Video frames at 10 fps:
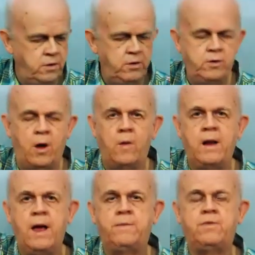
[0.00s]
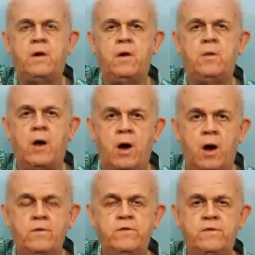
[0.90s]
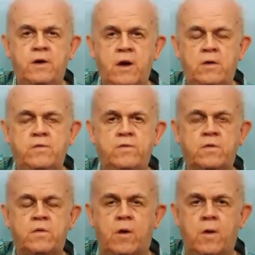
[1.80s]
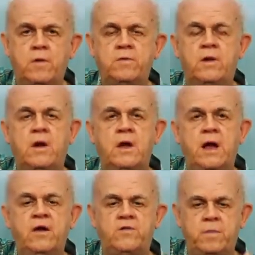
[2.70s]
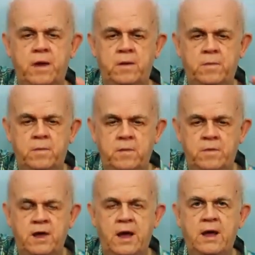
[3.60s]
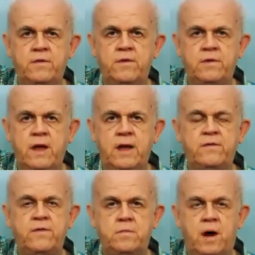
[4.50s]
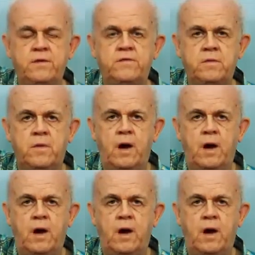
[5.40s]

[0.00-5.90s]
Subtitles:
You don't have to learn hundreds and hundreds of chords and spend days and days and months